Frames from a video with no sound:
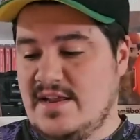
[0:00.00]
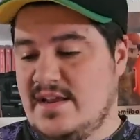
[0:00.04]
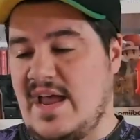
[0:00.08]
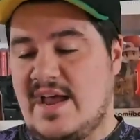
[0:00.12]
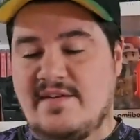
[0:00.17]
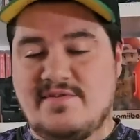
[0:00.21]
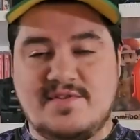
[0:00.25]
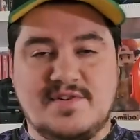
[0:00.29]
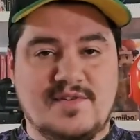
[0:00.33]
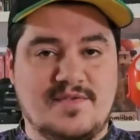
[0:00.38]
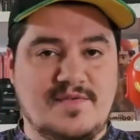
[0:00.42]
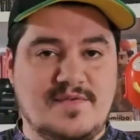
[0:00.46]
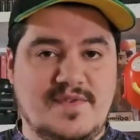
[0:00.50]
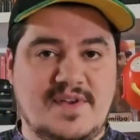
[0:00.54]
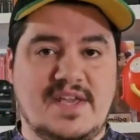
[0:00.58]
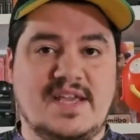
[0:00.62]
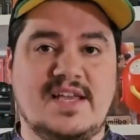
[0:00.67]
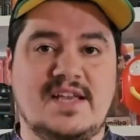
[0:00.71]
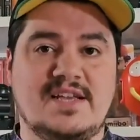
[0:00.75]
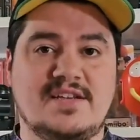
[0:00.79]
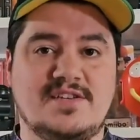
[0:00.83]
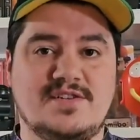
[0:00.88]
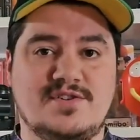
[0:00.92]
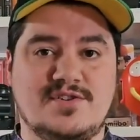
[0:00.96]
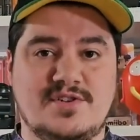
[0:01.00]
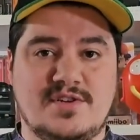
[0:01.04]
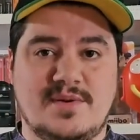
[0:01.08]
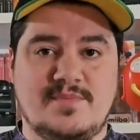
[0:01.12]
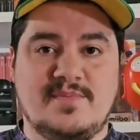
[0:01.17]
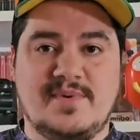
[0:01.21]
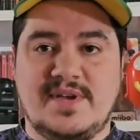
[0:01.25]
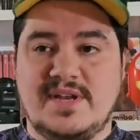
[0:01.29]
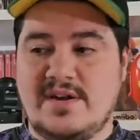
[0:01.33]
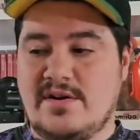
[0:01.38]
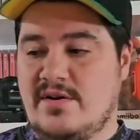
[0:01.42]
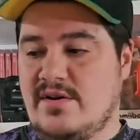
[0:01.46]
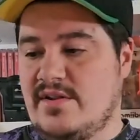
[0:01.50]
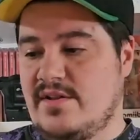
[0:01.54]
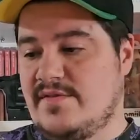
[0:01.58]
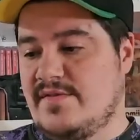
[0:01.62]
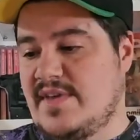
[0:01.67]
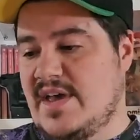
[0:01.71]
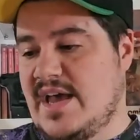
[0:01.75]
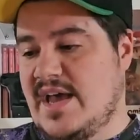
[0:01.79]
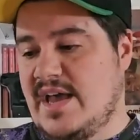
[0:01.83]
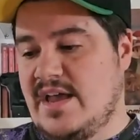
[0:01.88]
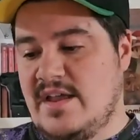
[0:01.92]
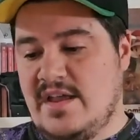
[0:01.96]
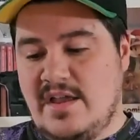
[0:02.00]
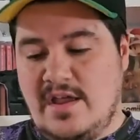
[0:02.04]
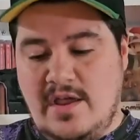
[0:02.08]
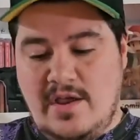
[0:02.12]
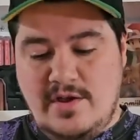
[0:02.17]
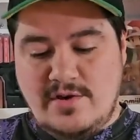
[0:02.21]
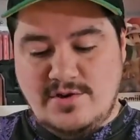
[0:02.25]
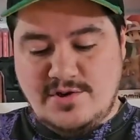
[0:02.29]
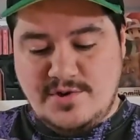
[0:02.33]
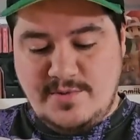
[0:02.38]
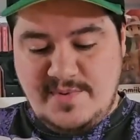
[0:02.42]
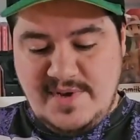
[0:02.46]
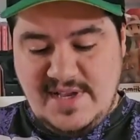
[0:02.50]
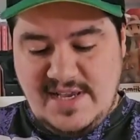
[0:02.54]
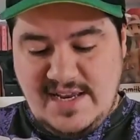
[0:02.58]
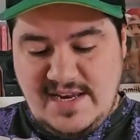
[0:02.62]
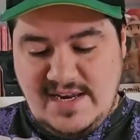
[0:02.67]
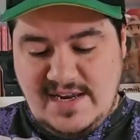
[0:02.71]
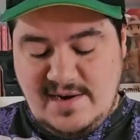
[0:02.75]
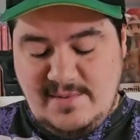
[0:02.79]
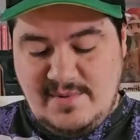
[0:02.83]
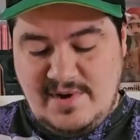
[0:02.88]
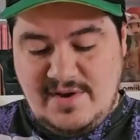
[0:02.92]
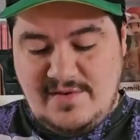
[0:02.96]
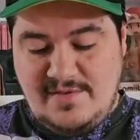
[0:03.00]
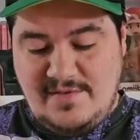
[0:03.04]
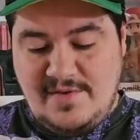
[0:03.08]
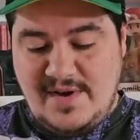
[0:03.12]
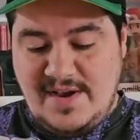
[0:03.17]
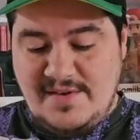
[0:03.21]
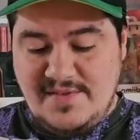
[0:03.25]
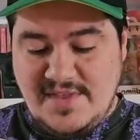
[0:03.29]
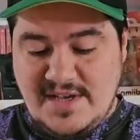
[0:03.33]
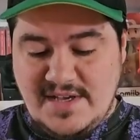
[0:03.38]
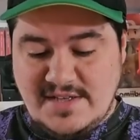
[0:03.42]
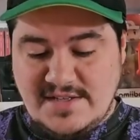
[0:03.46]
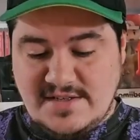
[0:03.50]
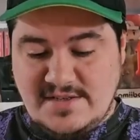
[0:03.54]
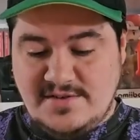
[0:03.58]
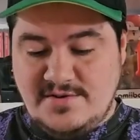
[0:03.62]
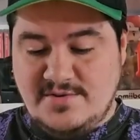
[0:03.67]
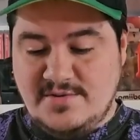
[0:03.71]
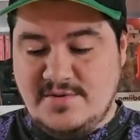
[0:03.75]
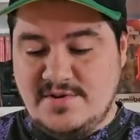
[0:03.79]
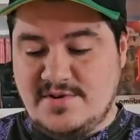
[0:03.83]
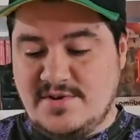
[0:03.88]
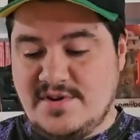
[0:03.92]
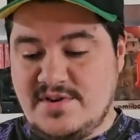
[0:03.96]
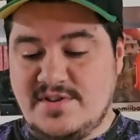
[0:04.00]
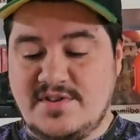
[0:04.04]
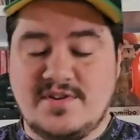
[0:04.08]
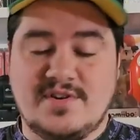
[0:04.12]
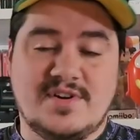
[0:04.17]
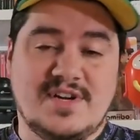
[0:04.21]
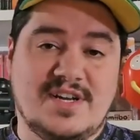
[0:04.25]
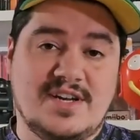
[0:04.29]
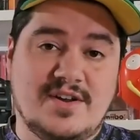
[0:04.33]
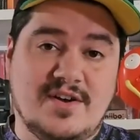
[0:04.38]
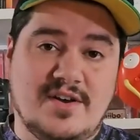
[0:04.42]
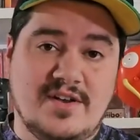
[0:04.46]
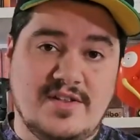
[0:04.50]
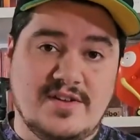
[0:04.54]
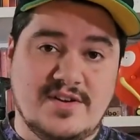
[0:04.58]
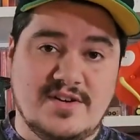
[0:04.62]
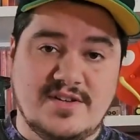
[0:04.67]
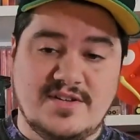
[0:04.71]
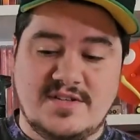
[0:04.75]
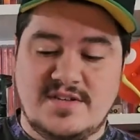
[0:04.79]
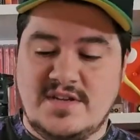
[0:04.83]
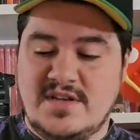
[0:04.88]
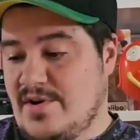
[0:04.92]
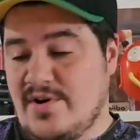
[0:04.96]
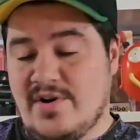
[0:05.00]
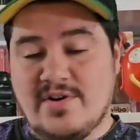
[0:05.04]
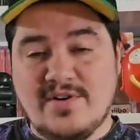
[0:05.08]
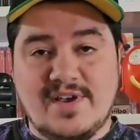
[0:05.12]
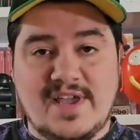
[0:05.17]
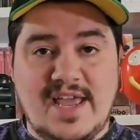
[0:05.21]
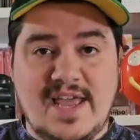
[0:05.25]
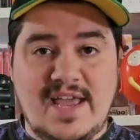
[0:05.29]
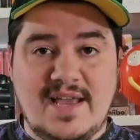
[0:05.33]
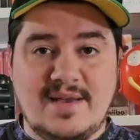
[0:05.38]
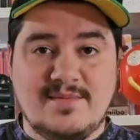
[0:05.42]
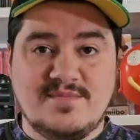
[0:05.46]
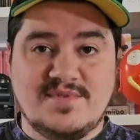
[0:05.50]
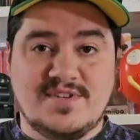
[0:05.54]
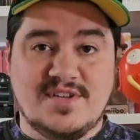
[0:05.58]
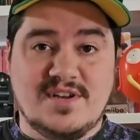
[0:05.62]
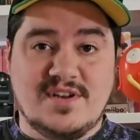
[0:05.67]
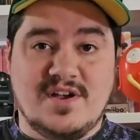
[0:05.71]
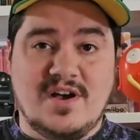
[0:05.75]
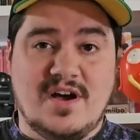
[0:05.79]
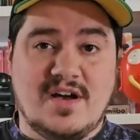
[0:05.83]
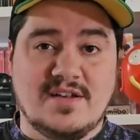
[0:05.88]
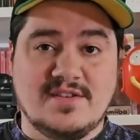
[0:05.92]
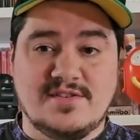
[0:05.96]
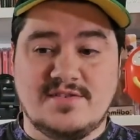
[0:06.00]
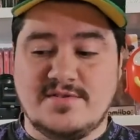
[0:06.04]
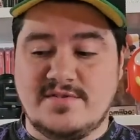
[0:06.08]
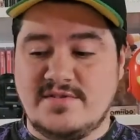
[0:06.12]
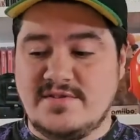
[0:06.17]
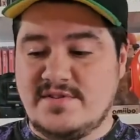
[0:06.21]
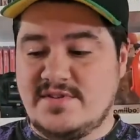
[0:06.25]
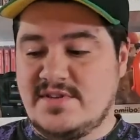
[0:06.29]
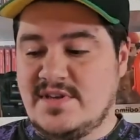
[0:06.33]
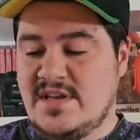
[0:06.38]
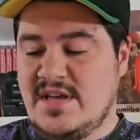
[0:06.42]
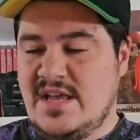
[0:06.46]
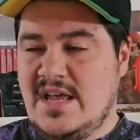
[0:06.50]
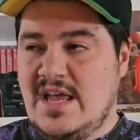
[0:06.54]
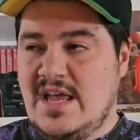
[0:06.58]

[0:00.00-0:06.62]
After fees, shipping, all of that, should be getting about $5,230. All games and consoles.